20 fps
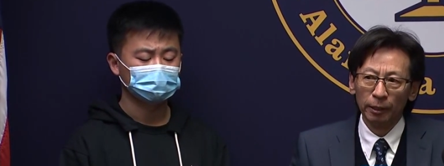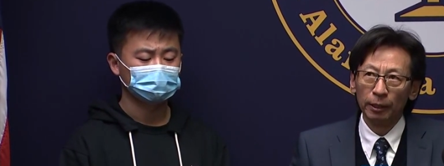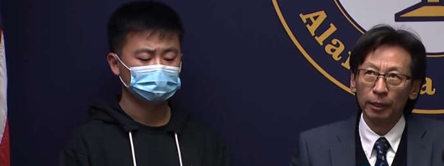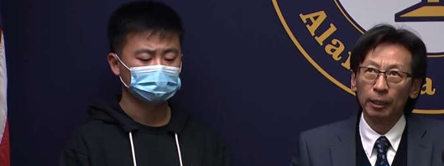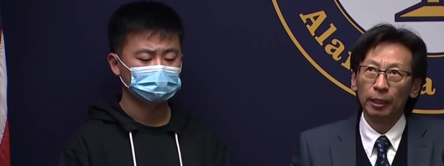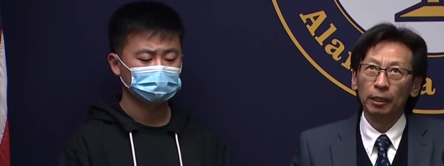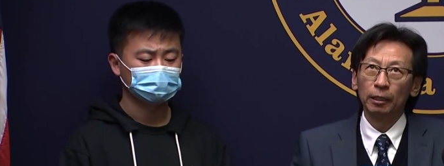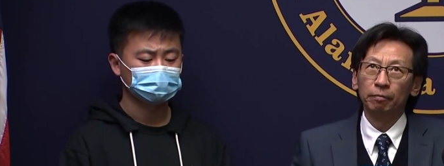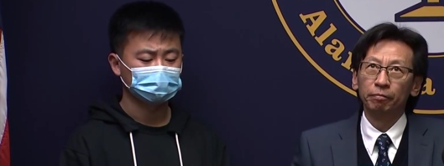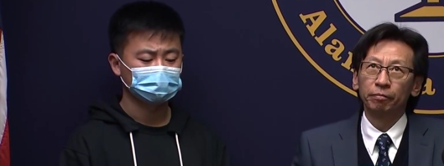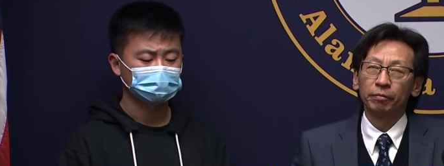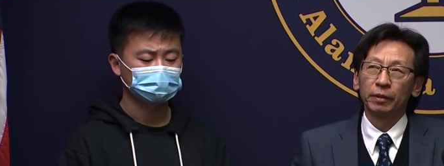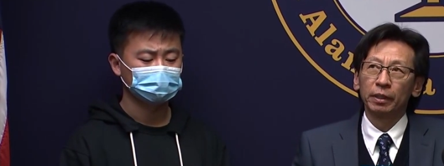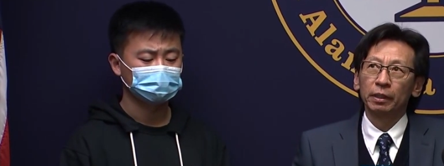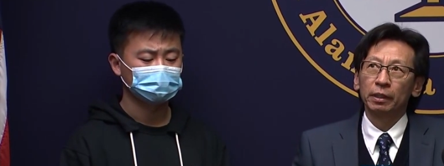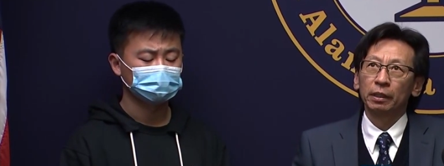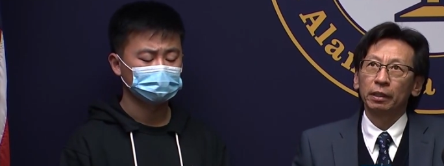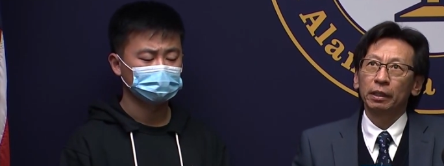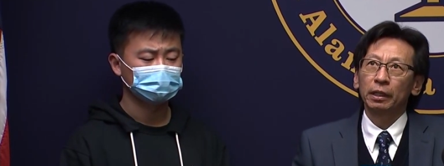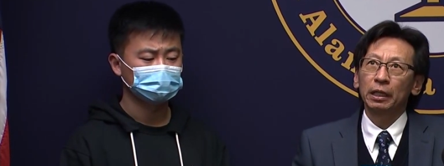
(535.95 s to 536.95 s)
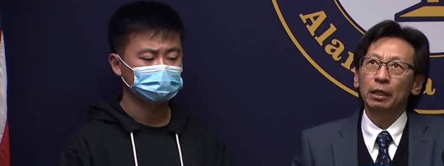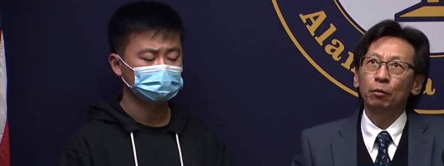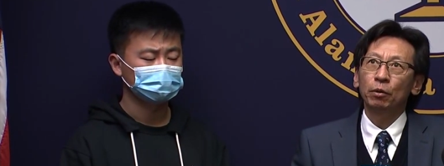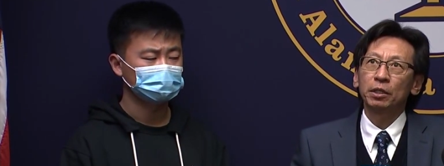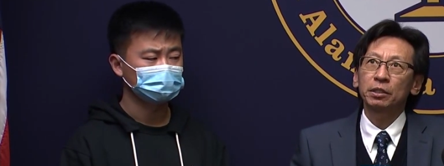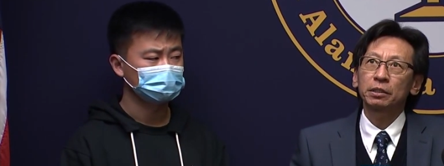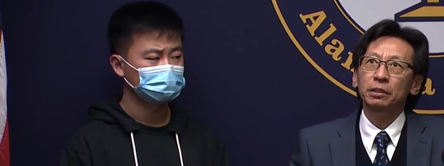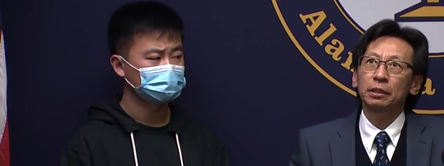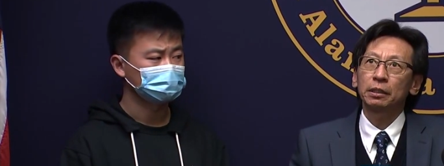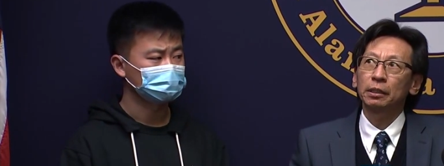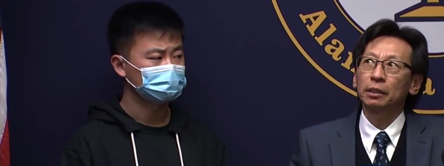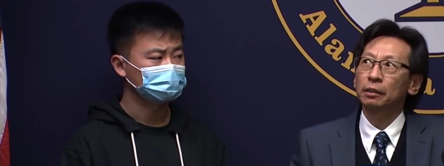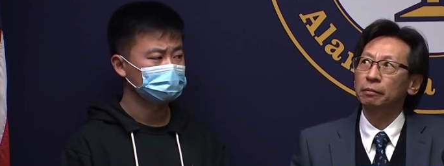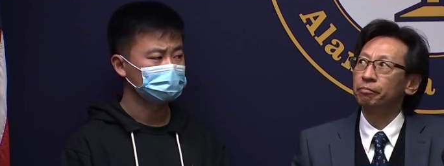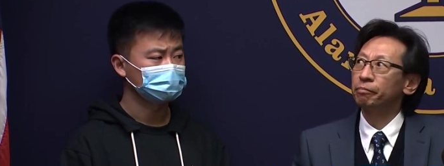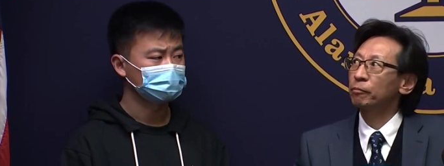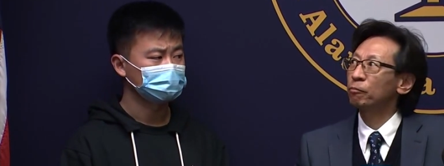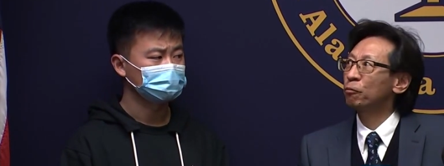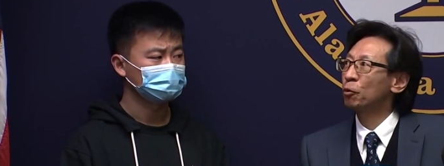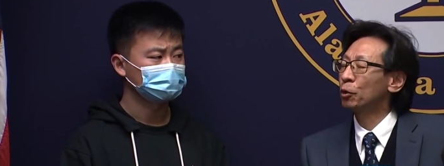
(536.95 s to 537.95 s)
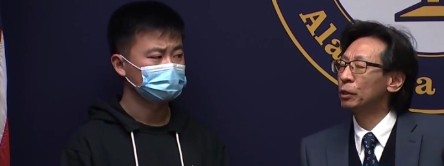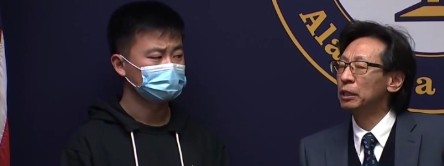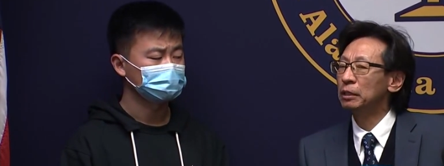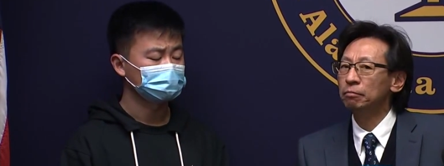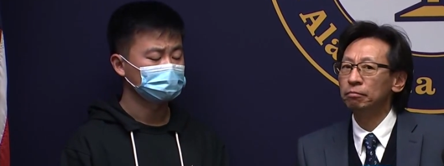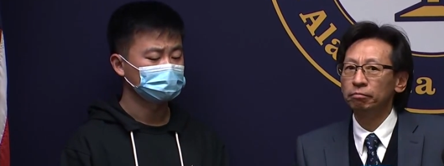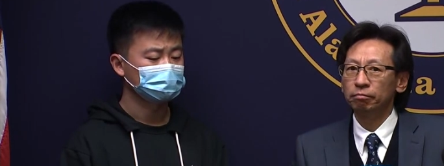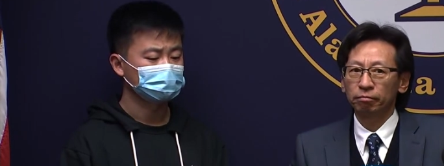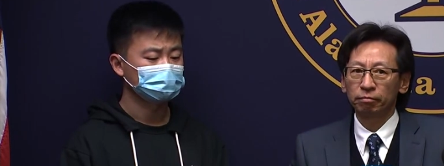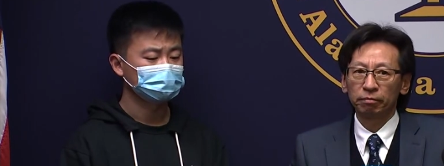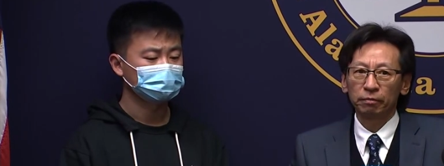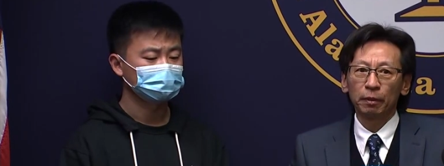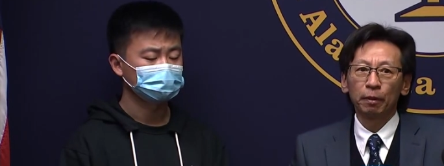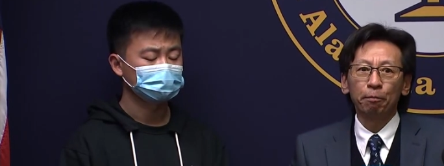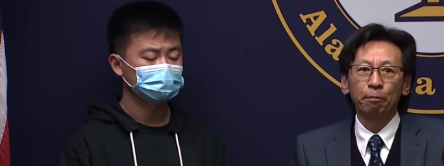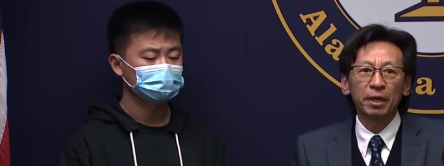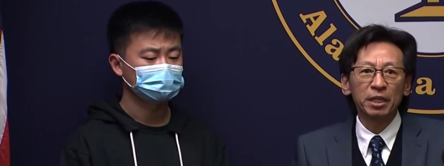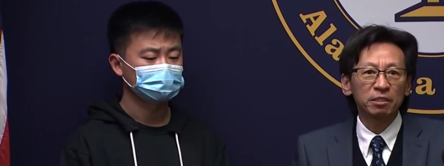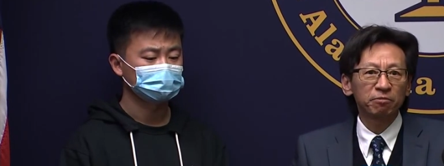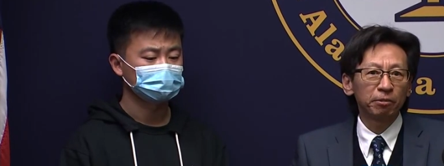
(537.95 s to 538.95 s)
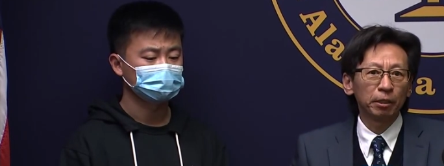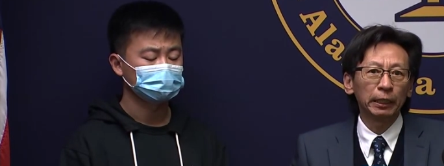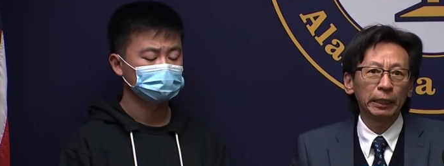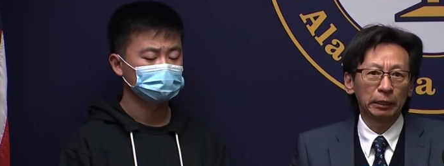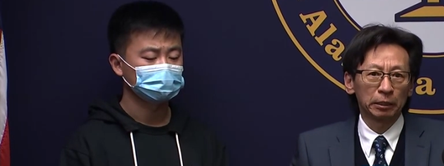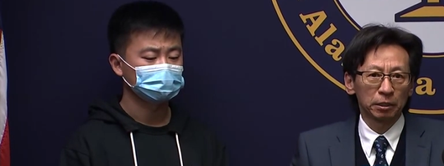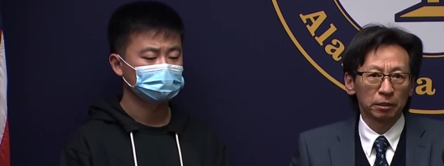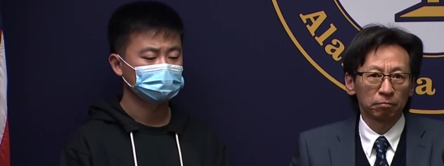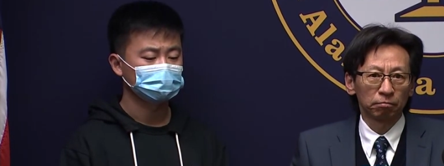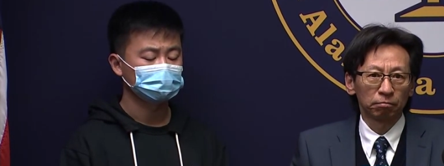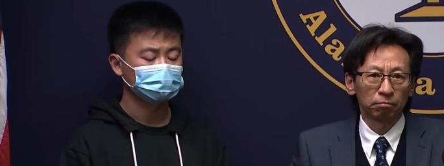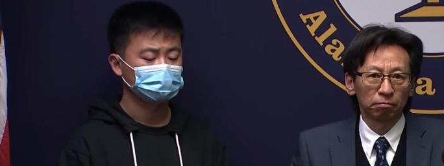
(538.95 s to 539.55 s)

Speaker 1: Uh, it was uh, for them mixed feelings.